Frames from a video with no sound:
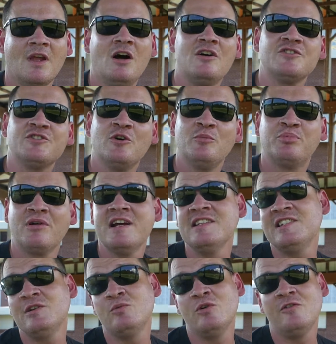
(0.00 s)
Also,
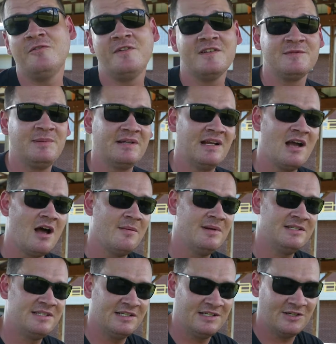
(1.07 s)
Brazy Wolf has been
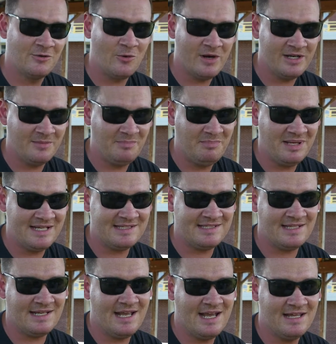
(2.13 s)
commenting quite a
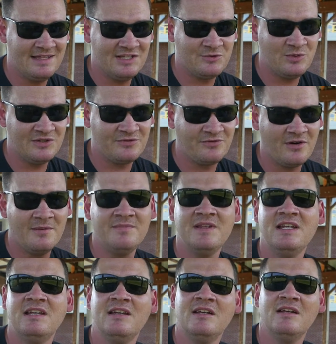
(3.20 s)
bit, and this was from
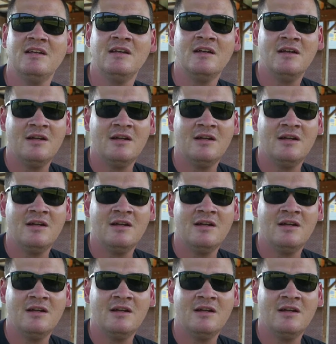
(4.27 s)
the